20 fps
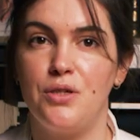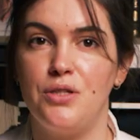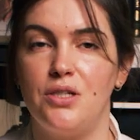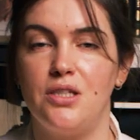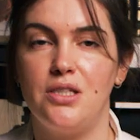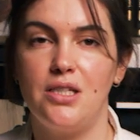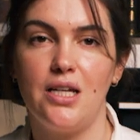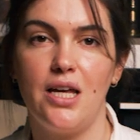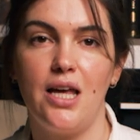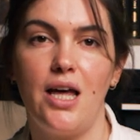to
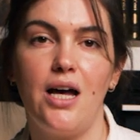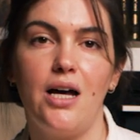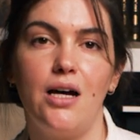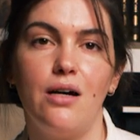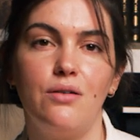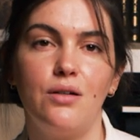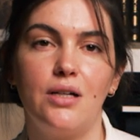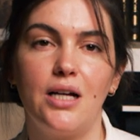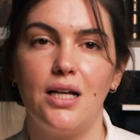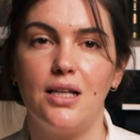take it
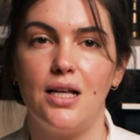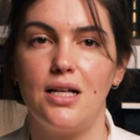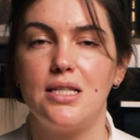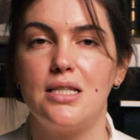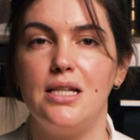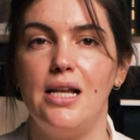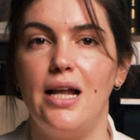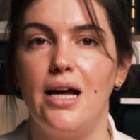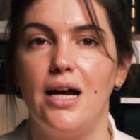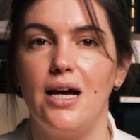out, cut a
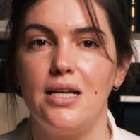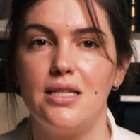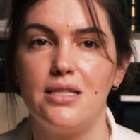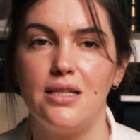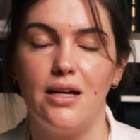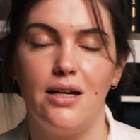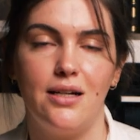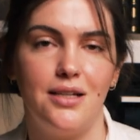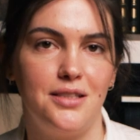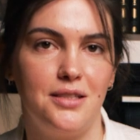slice,
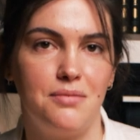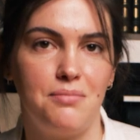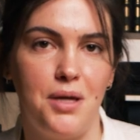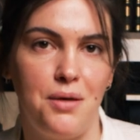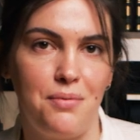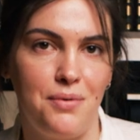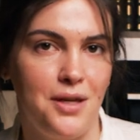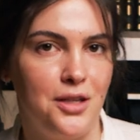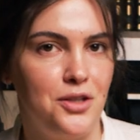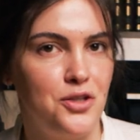and
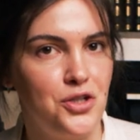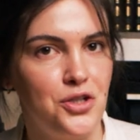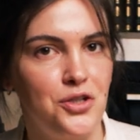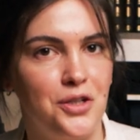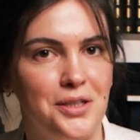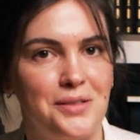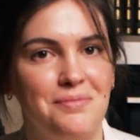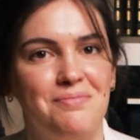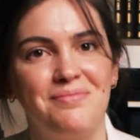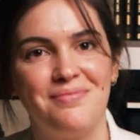maybe
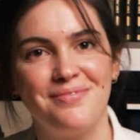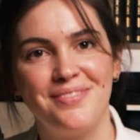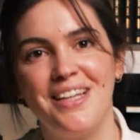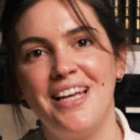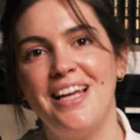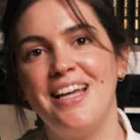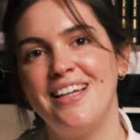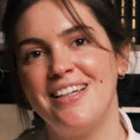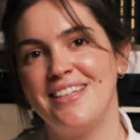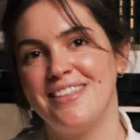enjoy.
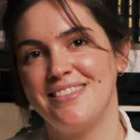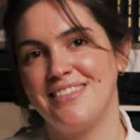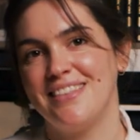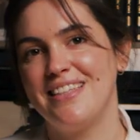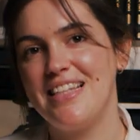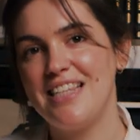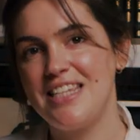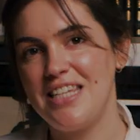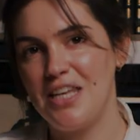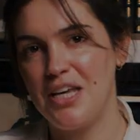
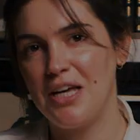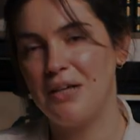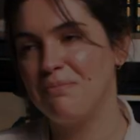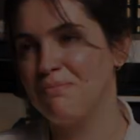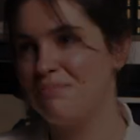See ya.